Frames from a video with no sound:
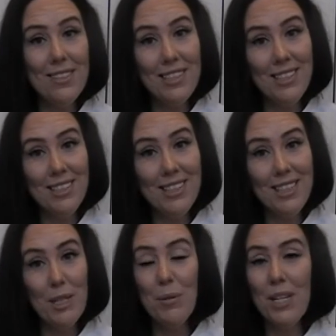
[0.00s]

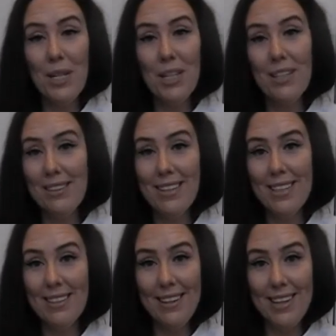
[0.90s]
good dependent
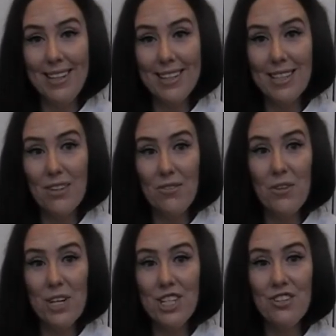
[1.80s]
like
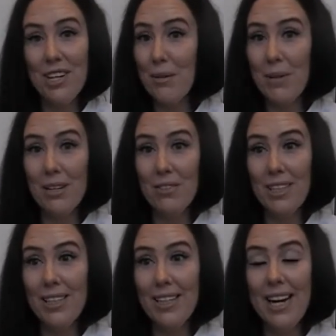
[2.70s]
for a drink, but it
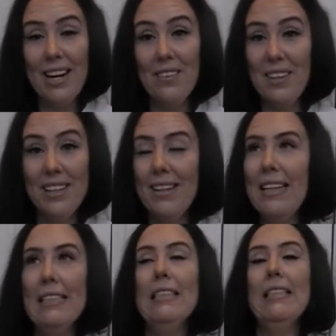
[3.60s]
really I don't
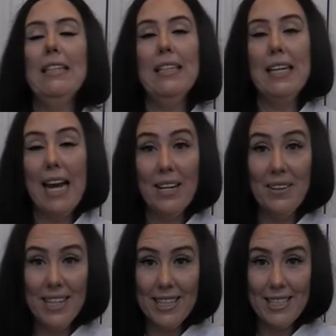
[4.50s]
I don't
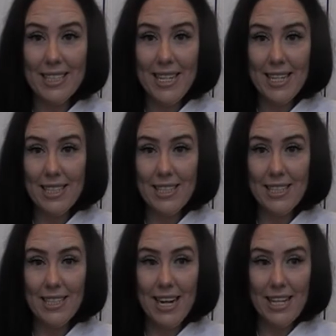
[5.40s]
think it tastes
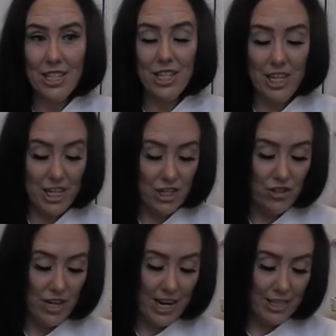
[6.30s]
good as a, a
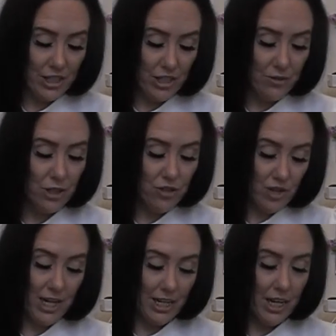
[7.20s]
as a
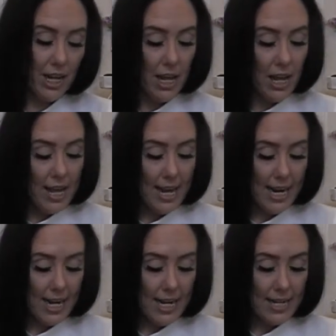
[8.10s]
drink.
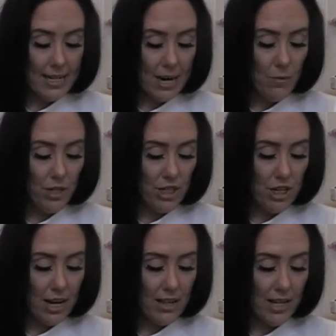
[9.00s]
And I want
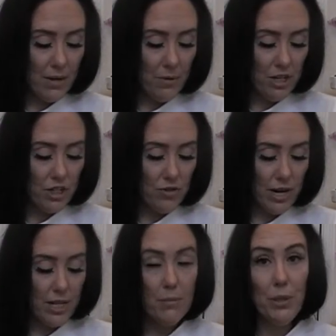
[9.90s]
to I think I want to
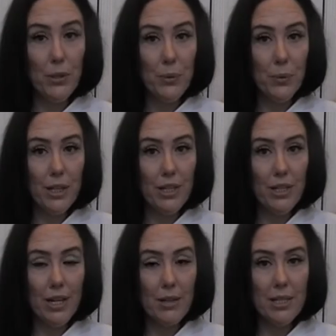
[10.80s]
try the blue one.
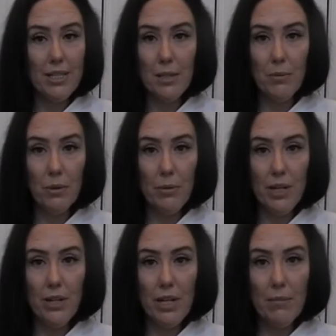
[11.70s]
Like is it
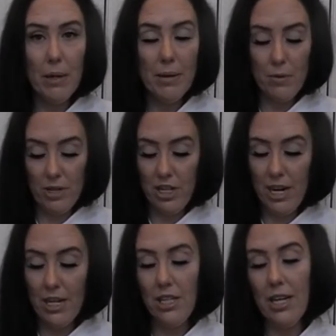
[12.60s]
blueberry? Maybe I want
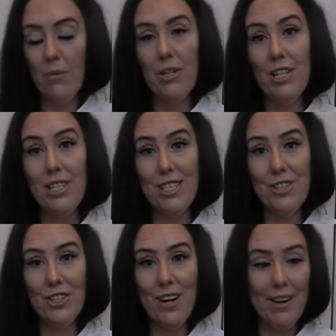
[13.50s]
to I think I want to
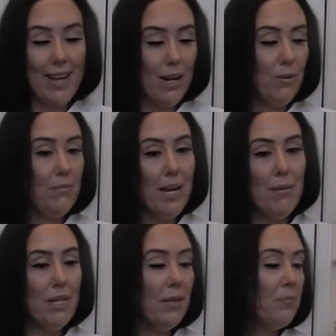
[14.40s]
still try that one
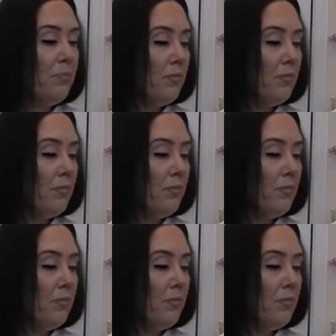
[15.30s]
maybe.